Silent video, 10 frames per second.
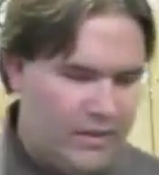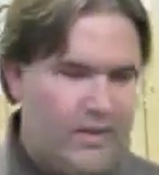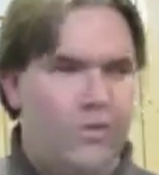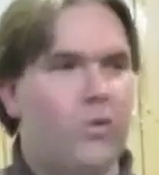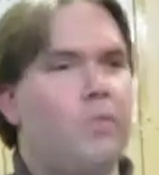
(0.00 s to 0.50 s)

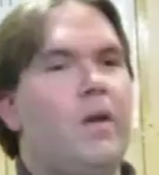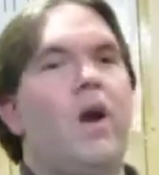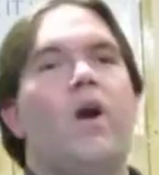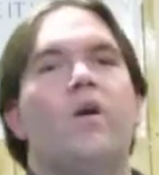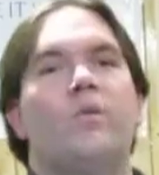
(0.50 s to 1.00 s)
he knew it would be a
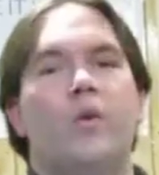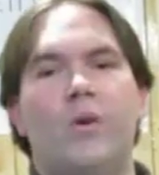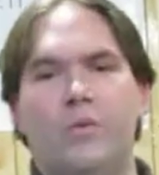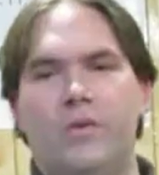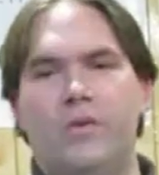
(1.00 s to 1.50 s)
hard
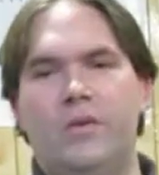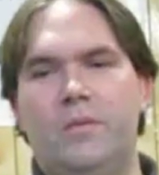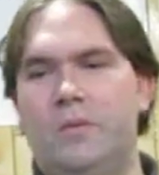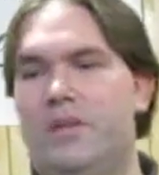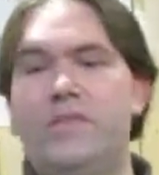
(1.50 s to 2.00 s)
road
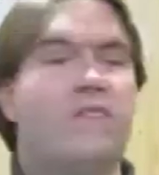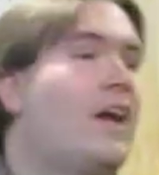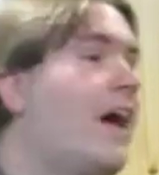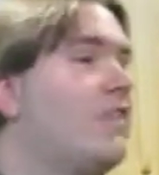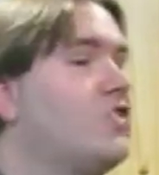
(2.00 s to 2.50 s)
because he's a
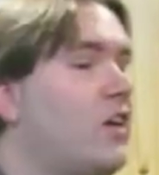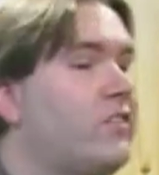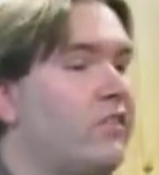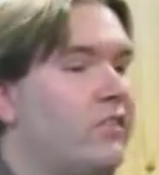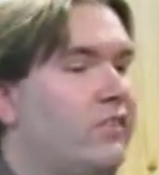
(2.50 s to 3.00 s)
God of
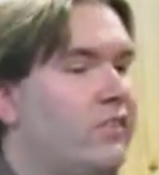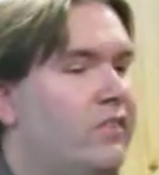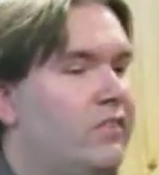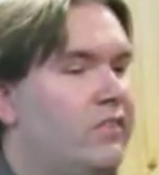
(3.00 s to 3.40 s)
justice.